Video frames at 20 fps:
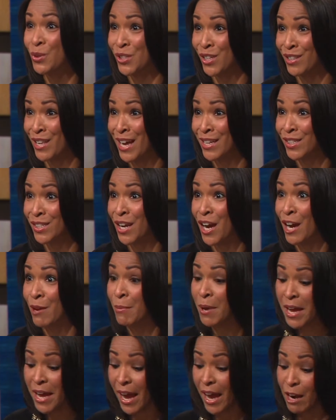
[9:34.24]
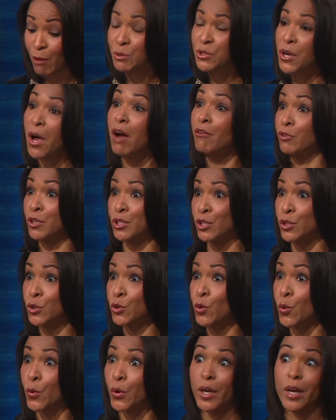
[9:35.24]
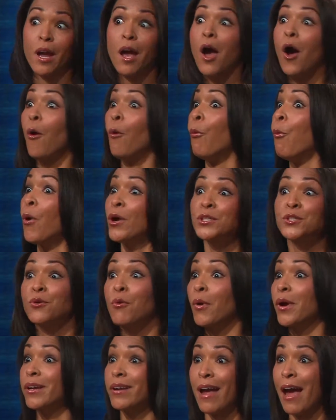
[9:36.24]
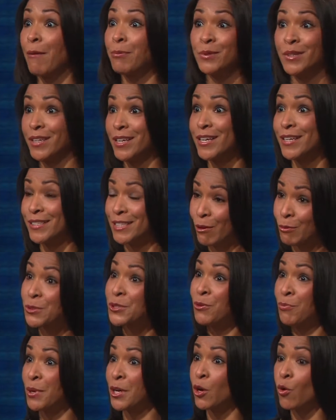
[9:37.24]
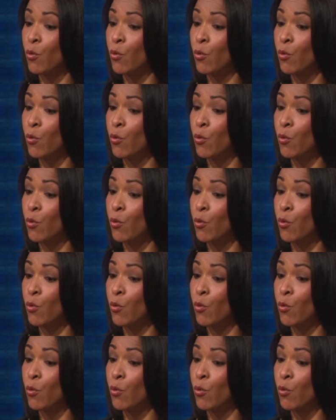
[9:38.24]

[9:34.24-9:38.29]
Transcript: was the last time, and I was covering the story. What's going to happen to East? That was yeah. the big